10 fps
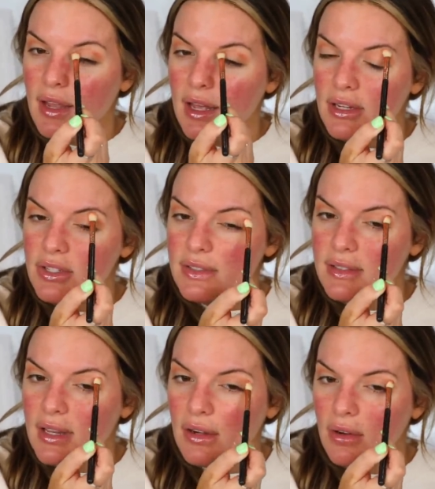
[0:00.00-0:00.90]
And I
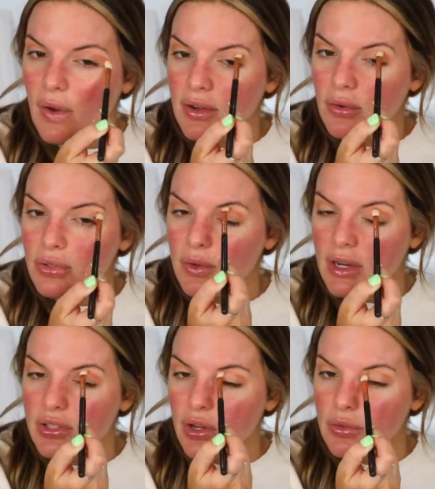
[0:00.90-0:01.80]
just, I don't know, I don't do
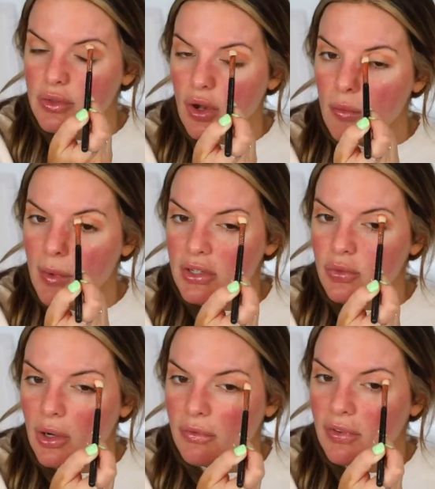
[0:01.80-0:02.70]
eyeshadow so much
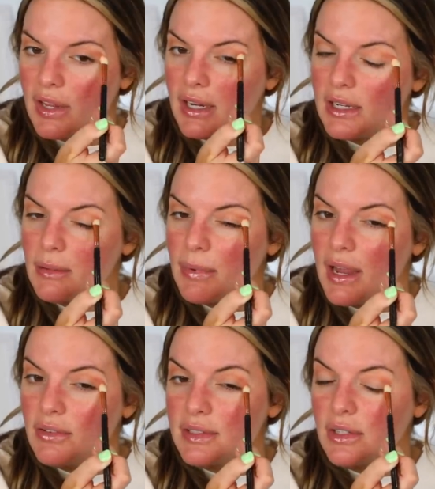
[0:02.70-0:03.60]
to where I feel like I need to buy
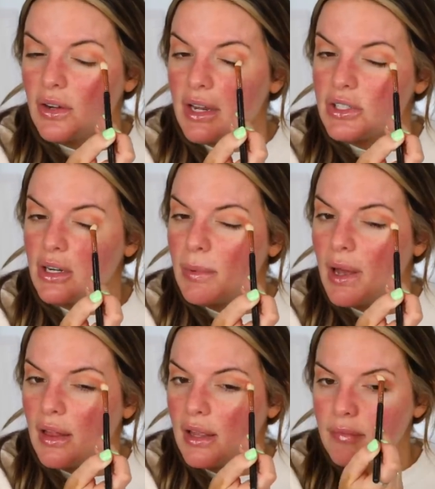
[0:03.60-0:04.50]
every single eyeshadow
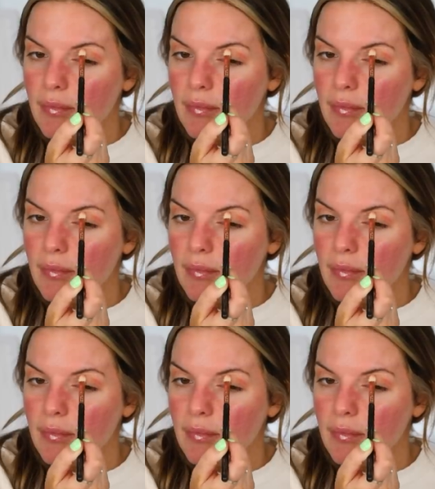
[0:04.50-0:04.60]
palette.